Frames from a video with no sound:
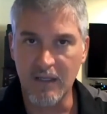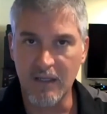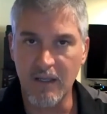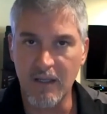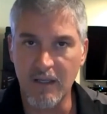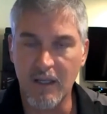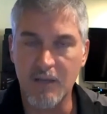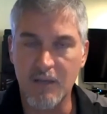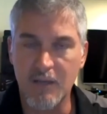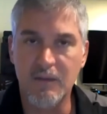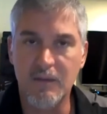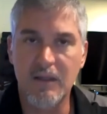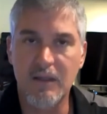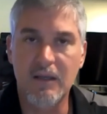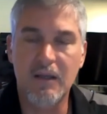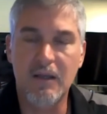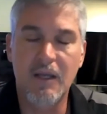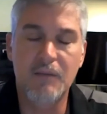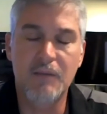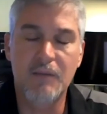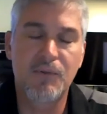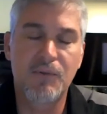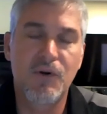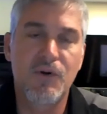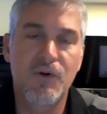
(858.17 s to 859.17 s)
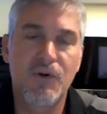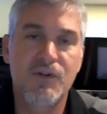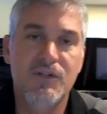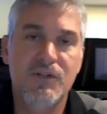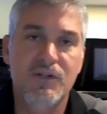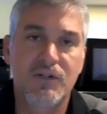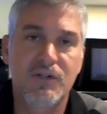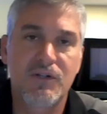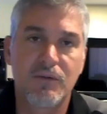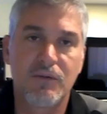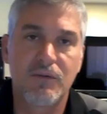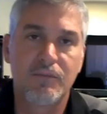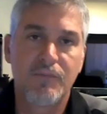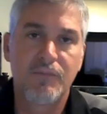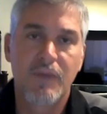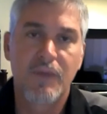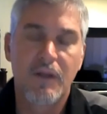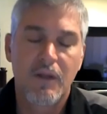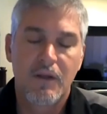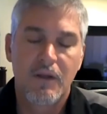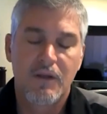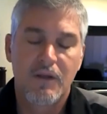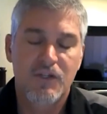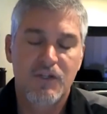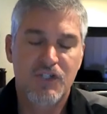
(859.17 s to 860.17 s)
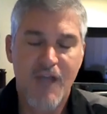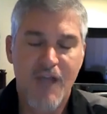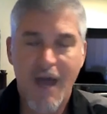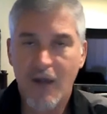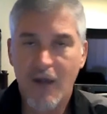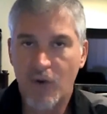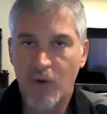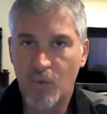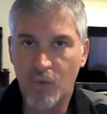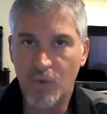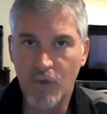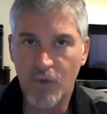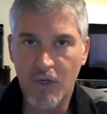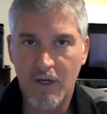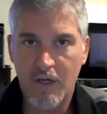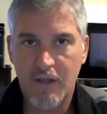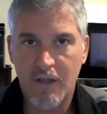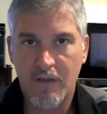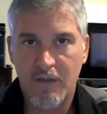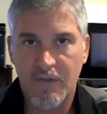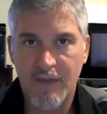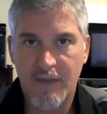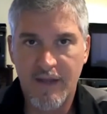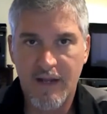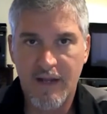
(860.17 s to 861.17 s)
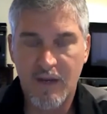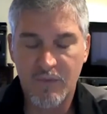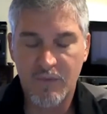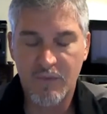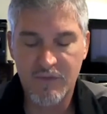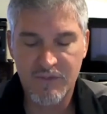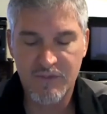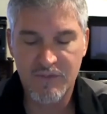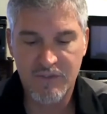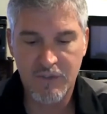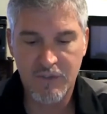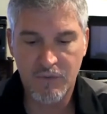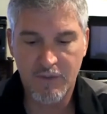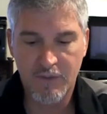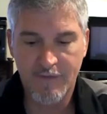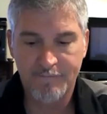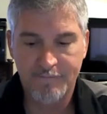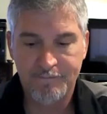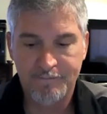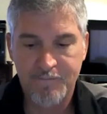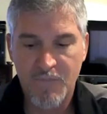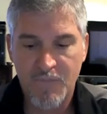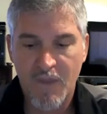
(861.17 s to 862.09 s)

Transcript: and personal shadow work that I was doing.